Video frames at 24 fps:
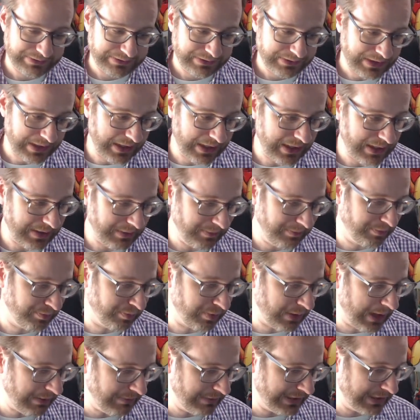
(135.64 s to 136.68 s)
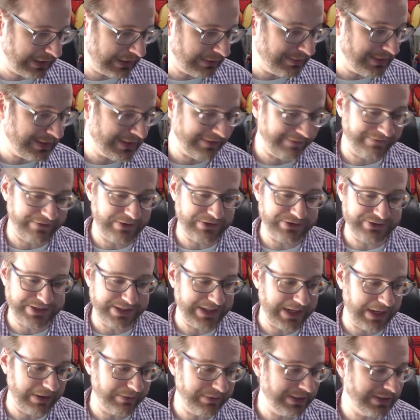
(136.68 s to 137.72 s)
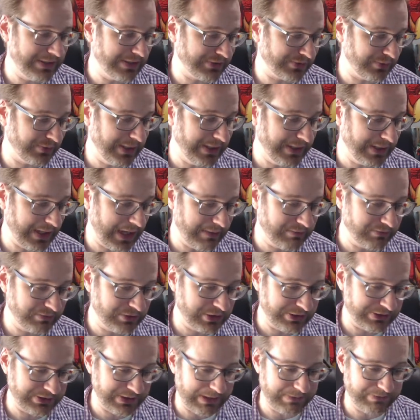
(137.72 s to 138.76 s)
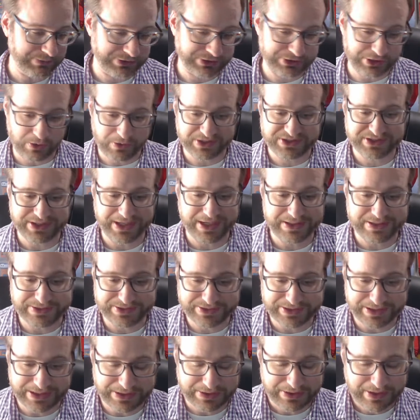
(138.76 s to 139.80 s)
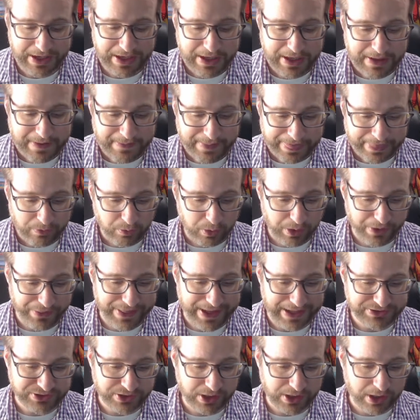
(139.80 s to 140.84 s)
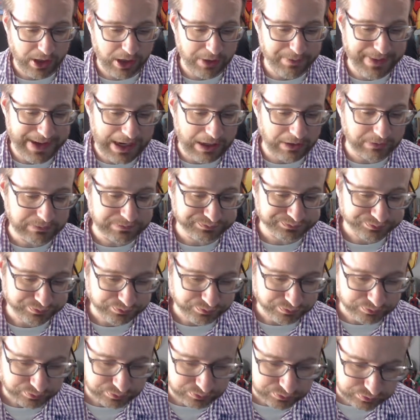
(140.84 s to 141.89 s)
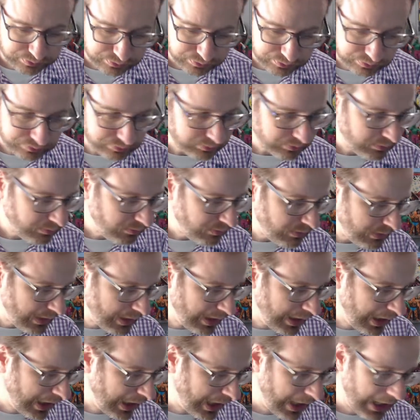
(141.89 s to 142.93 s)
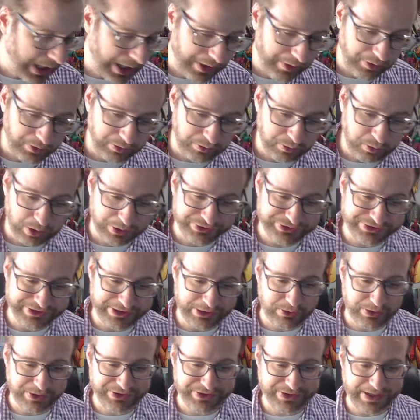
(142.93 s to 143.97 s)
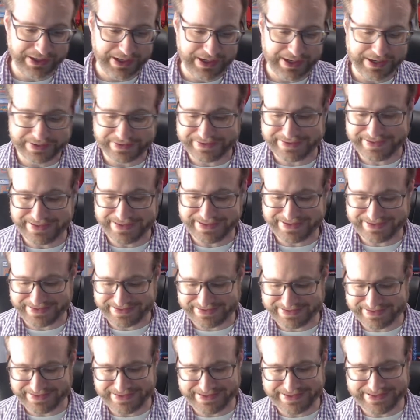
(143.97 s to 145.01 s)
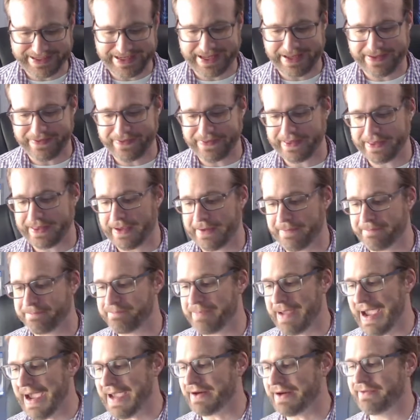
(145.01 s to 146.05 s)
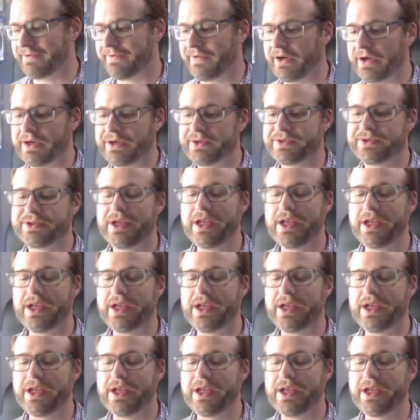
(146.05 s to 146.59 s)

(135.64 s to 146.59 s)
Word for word: Um, probably going to be the first thing I read this week. I'm just, I'm so excited to see what that's all about. Uh, we'll stick with uh, DC and the Bataverse.